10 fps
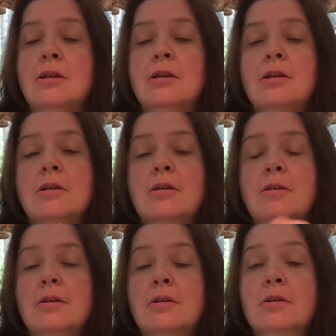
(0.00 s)

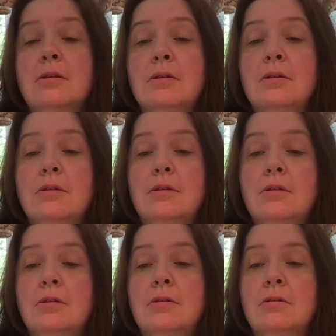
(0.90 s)

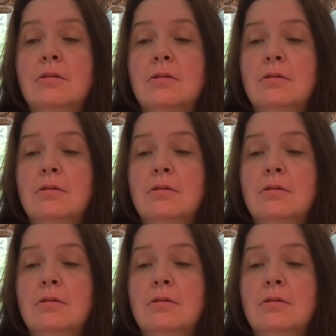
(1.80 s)
Nothing is said.